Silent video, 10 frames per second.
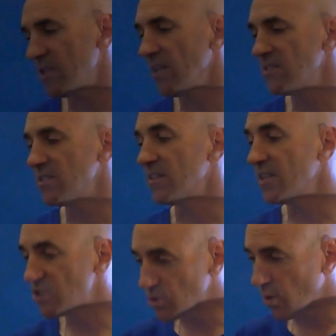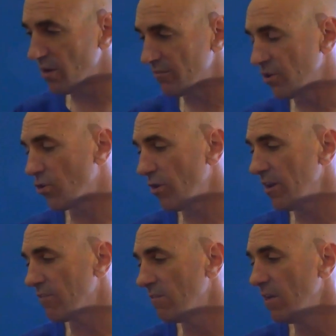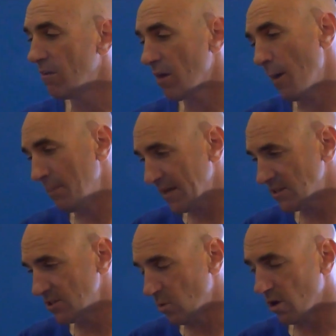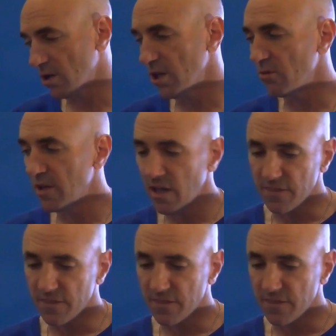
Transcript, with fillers: elicit this sort of degree of complexity in the workload,